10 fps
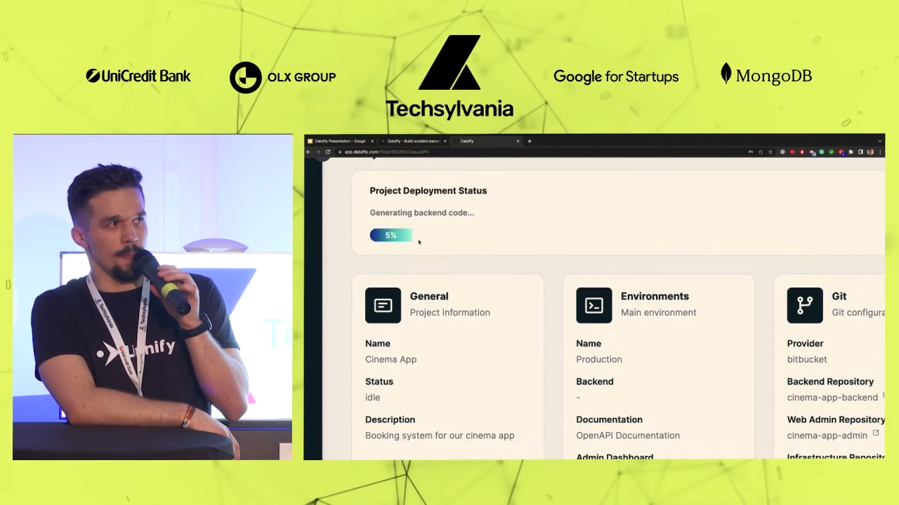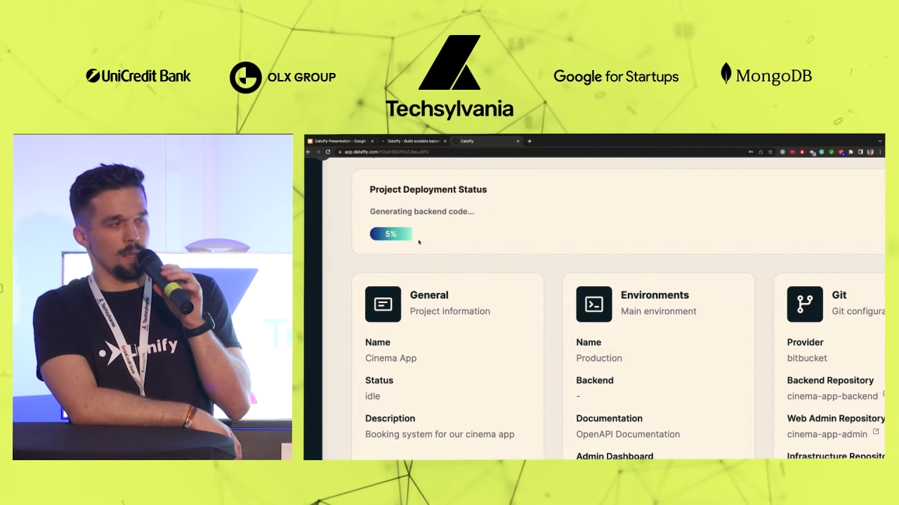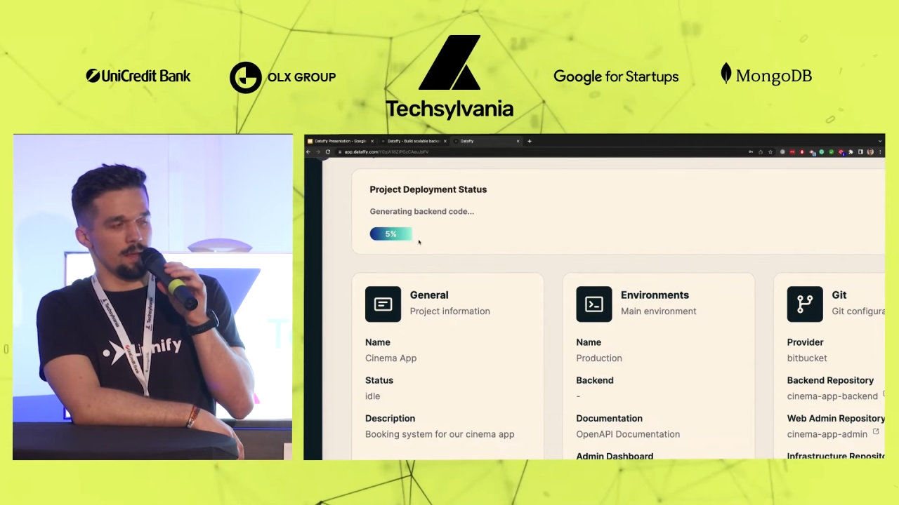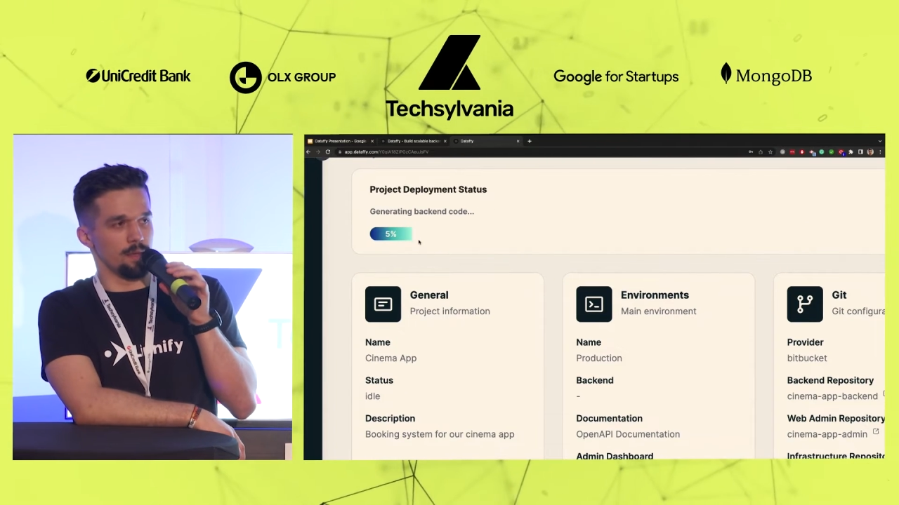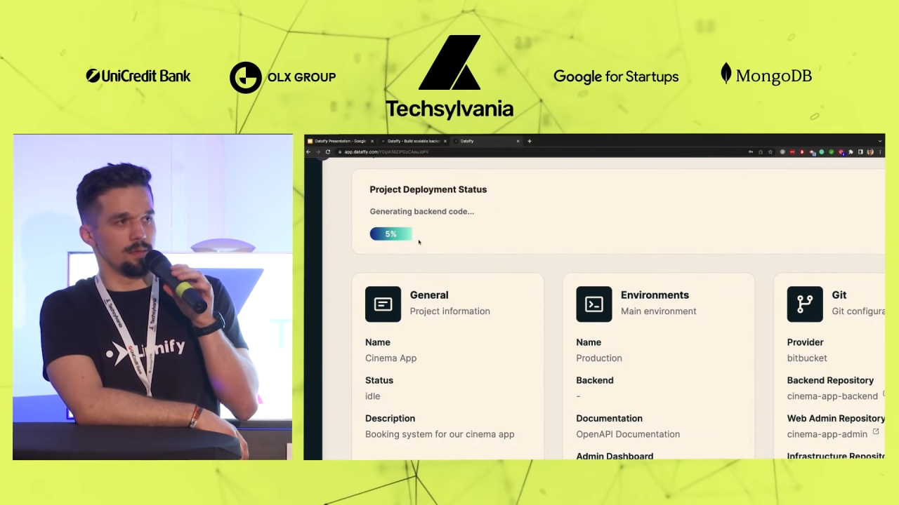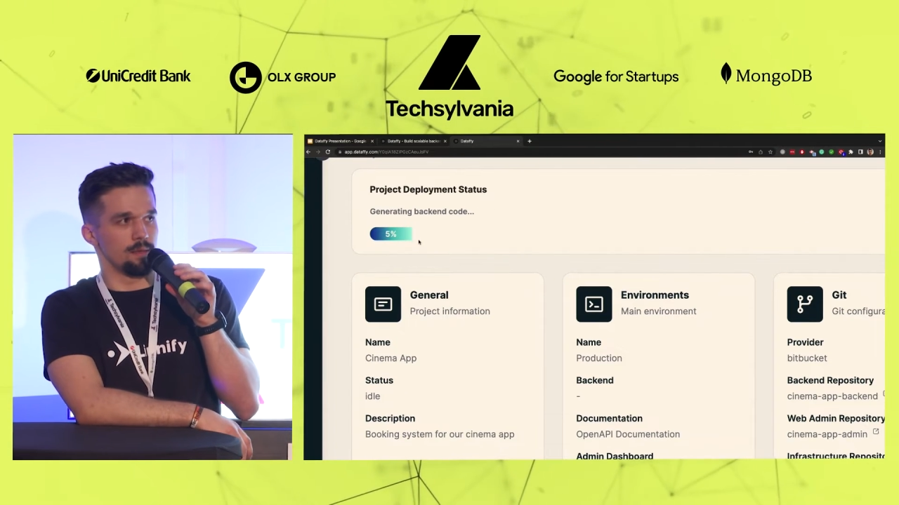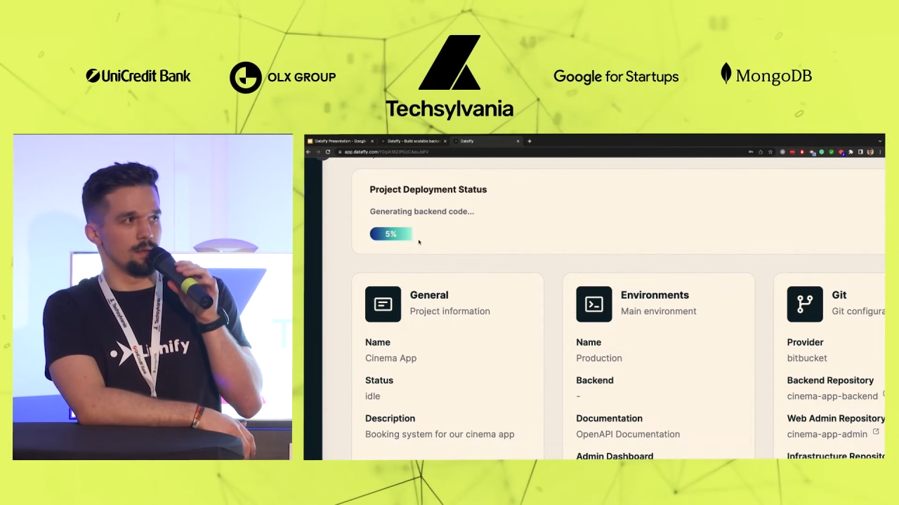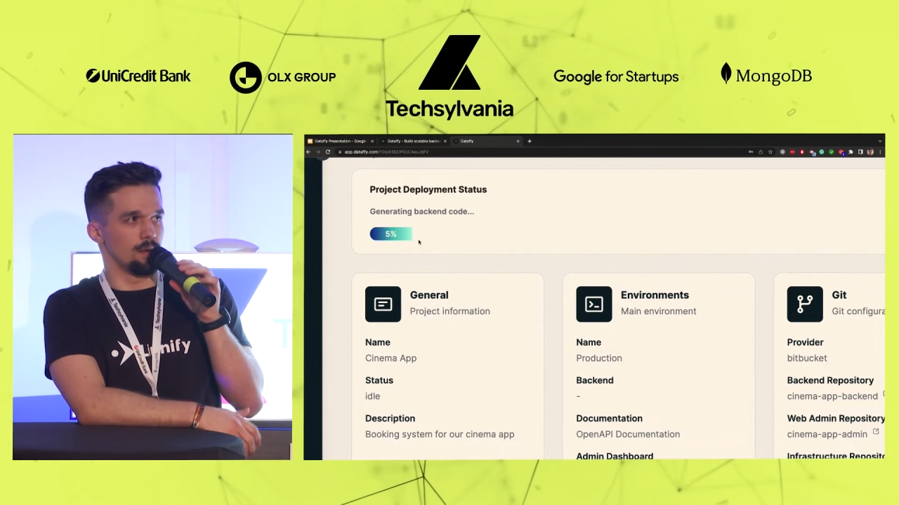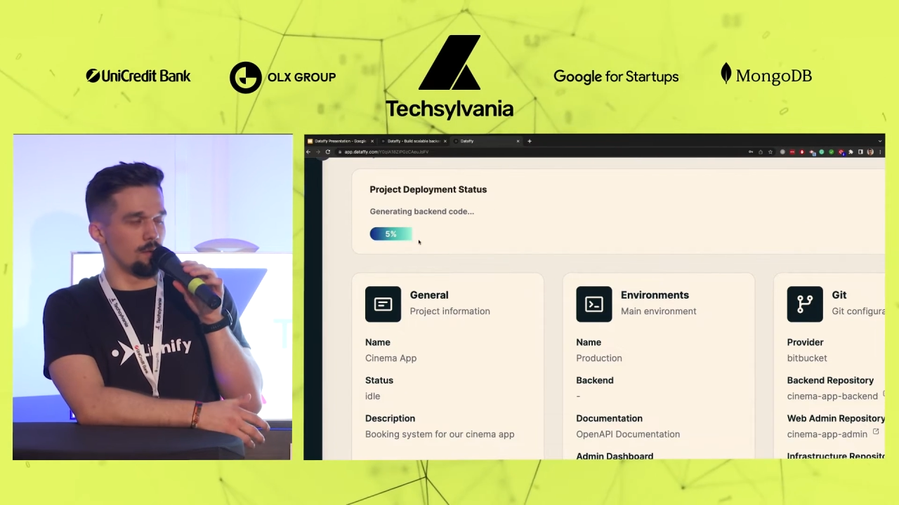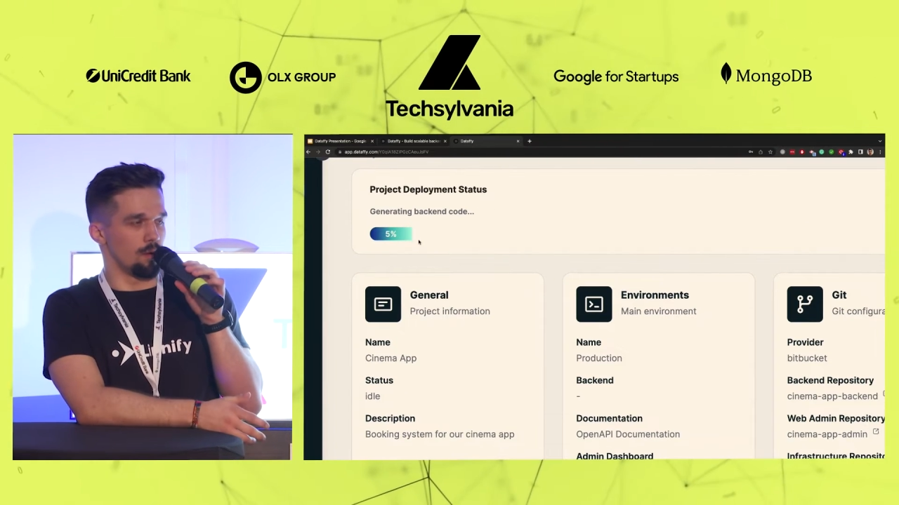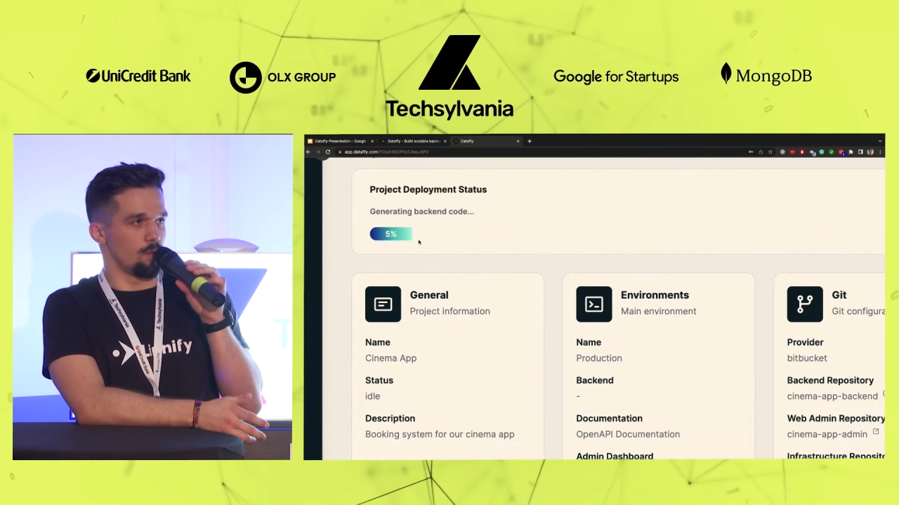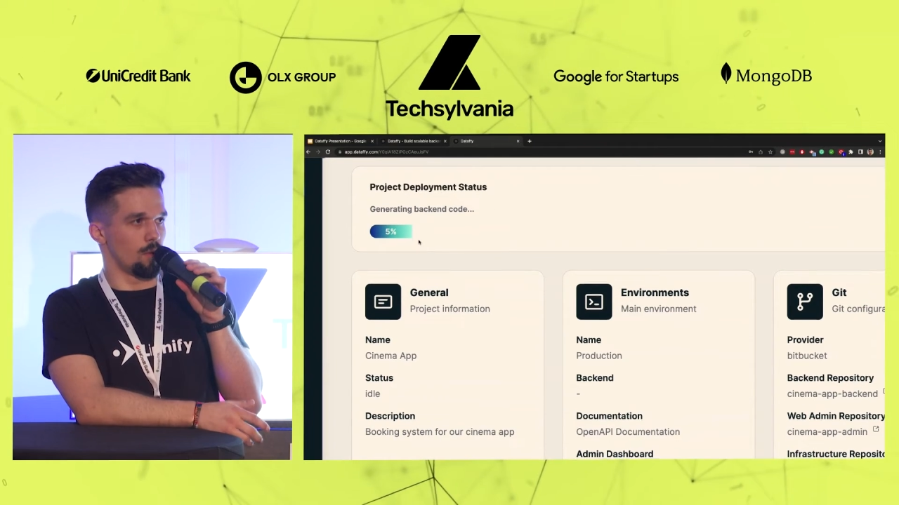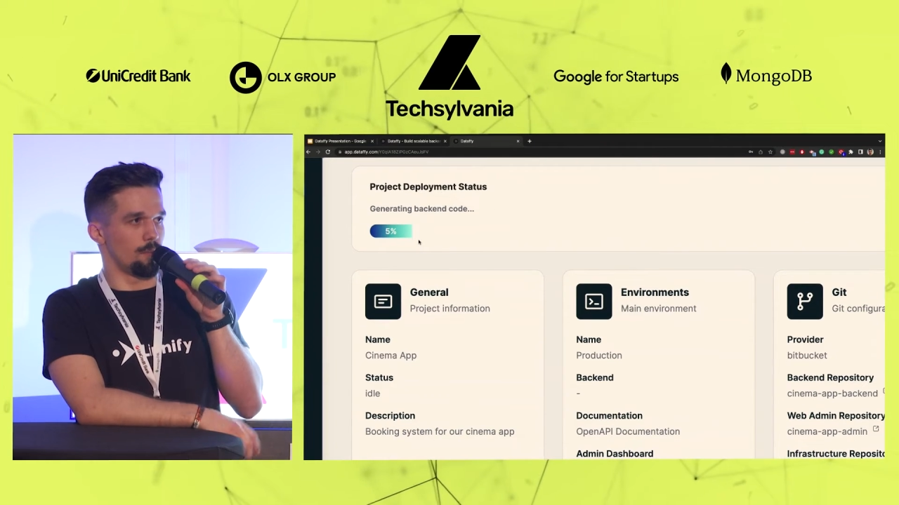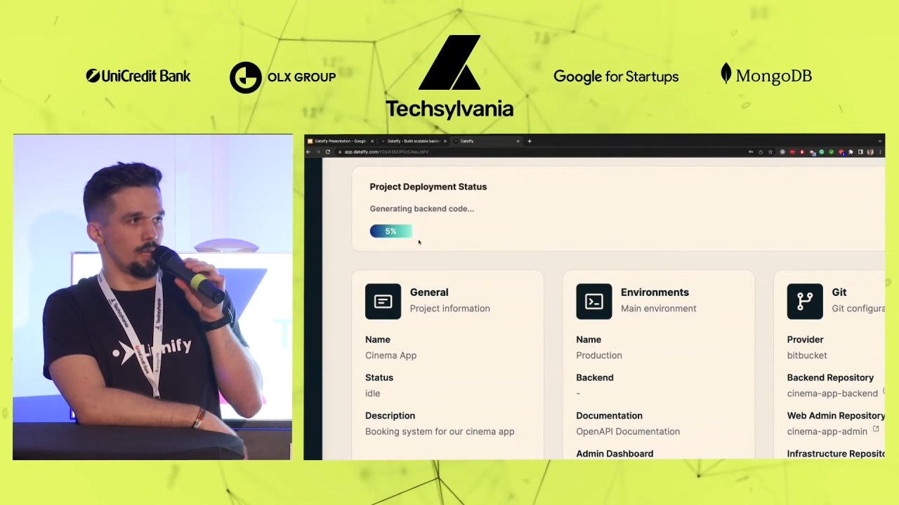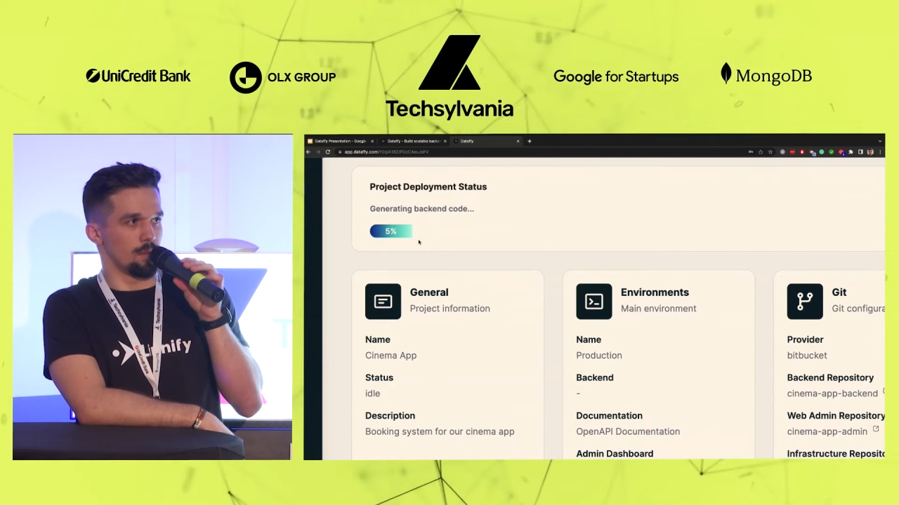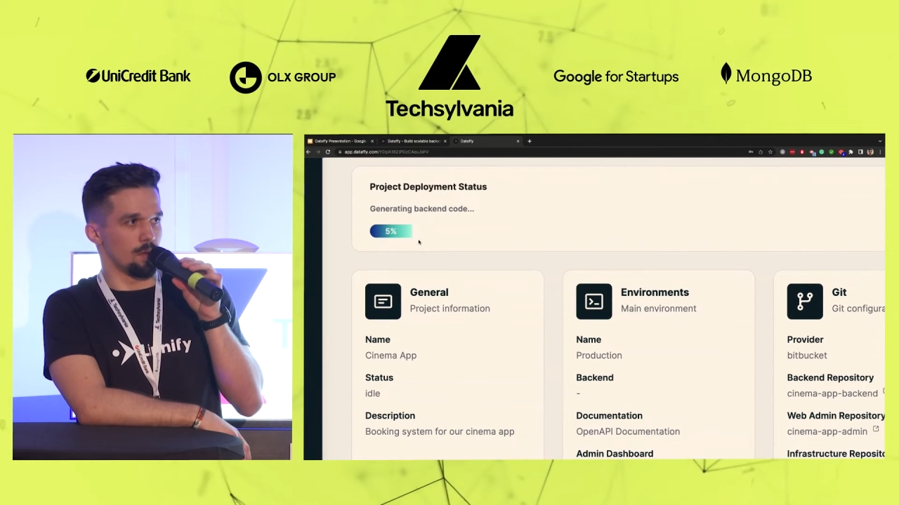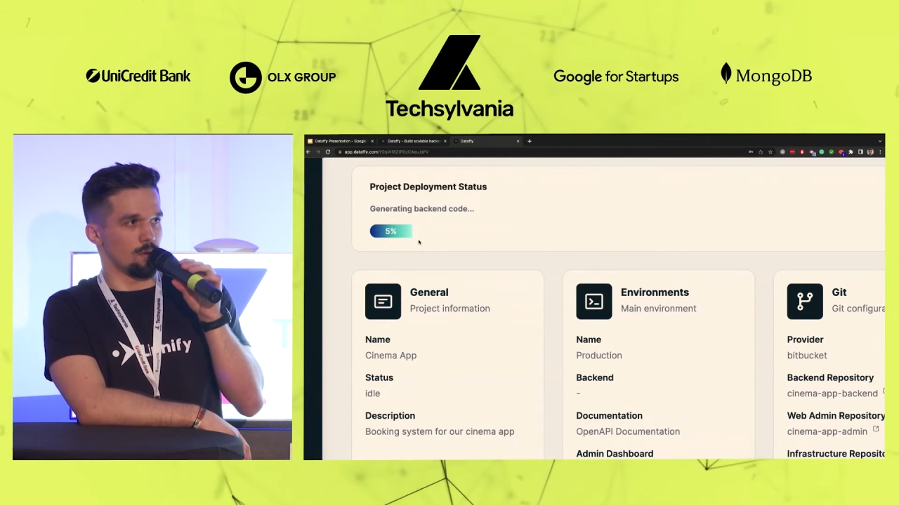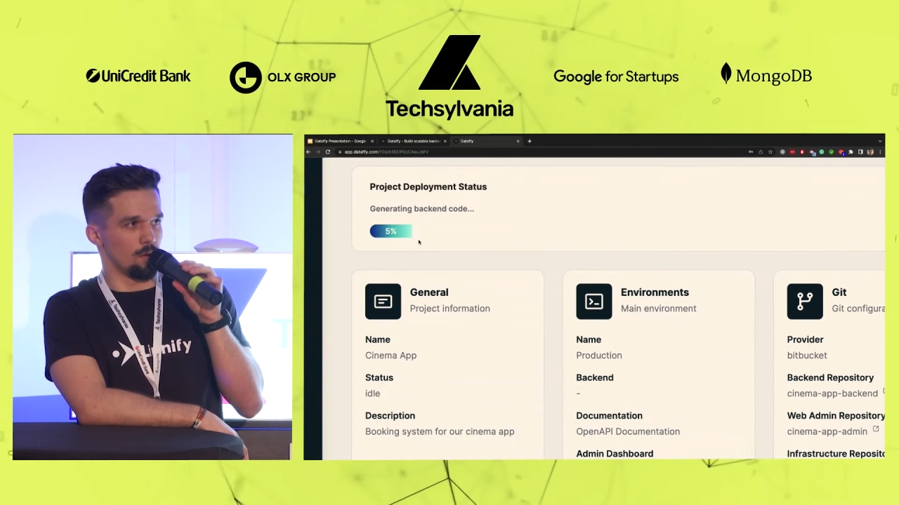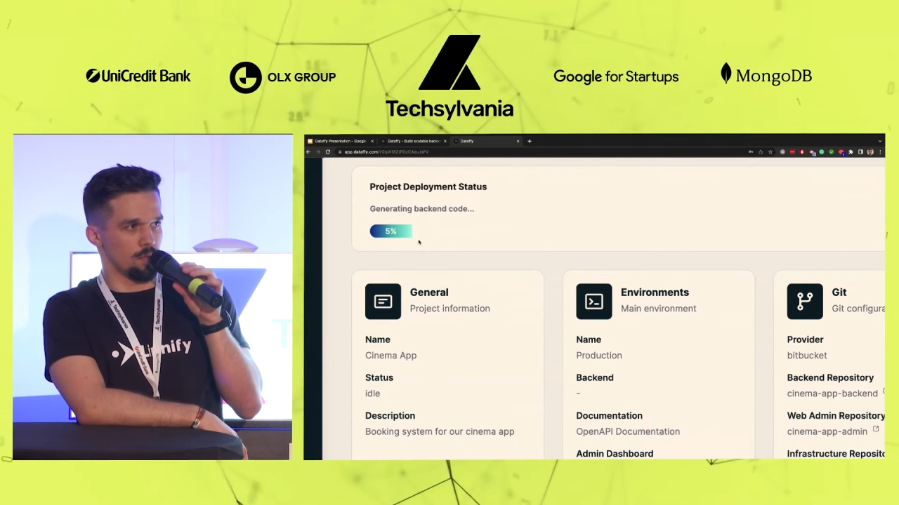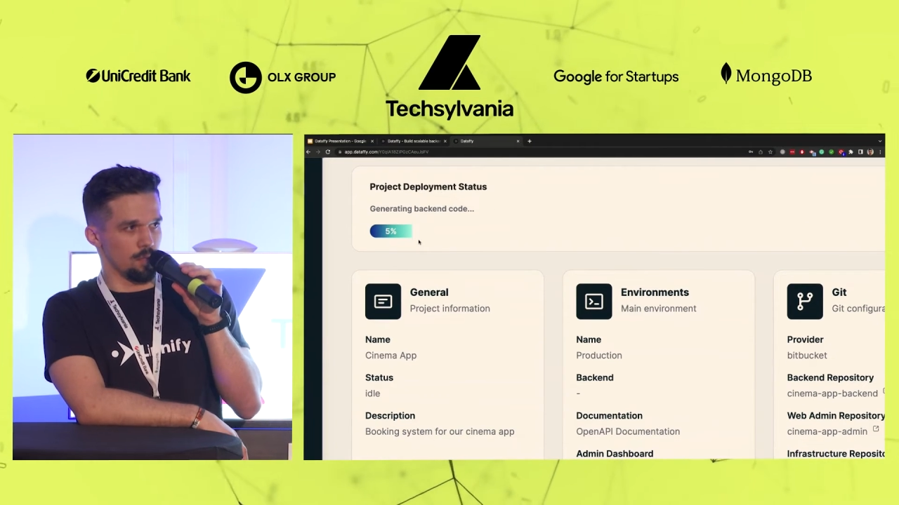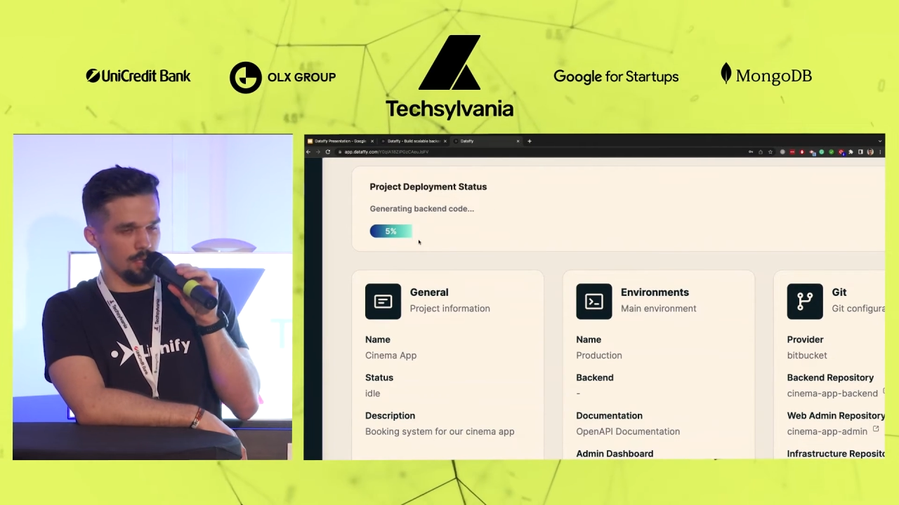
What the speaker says: and the web admin code,